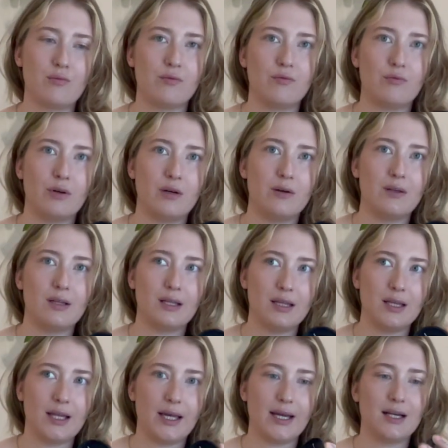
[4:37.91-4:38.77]
will
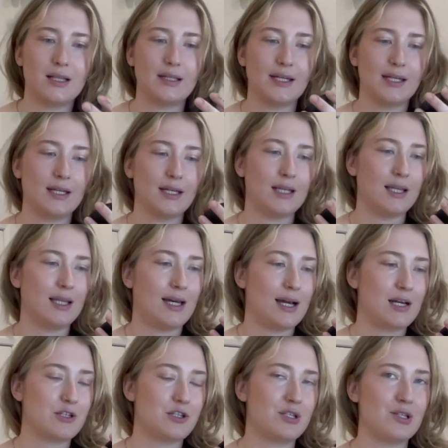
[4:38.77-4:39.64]
likely
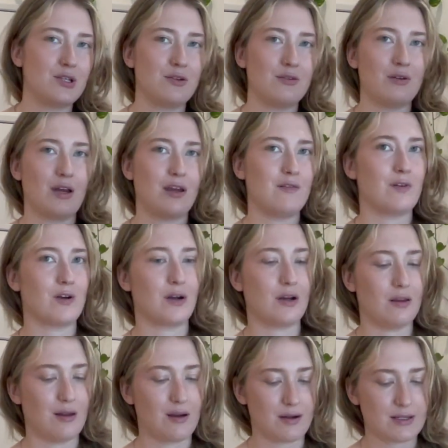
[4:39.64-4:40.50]
last you a
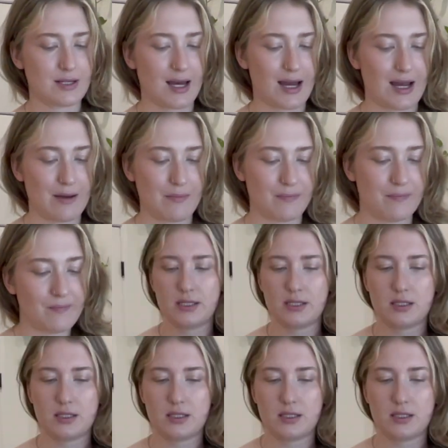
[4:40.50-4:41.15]
very long time.